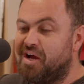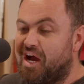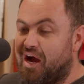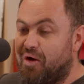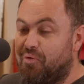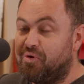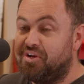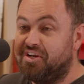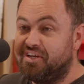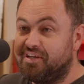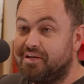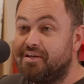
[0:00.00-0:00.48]
I
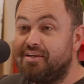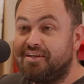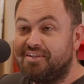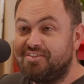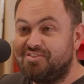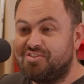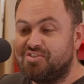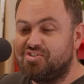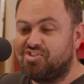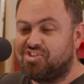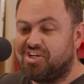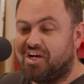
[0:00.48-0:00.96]
want to get
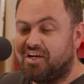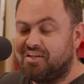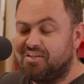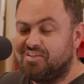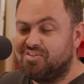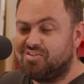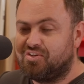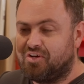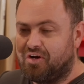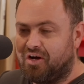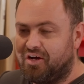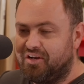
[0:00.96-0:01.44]
into
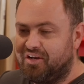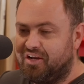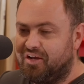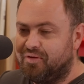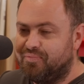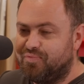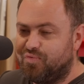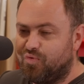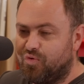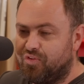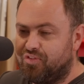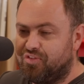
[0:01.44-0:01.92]
Chinese car
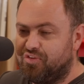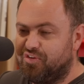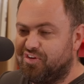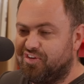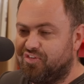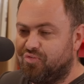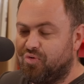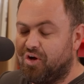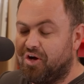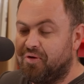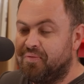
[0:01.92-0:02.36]
names with you as well.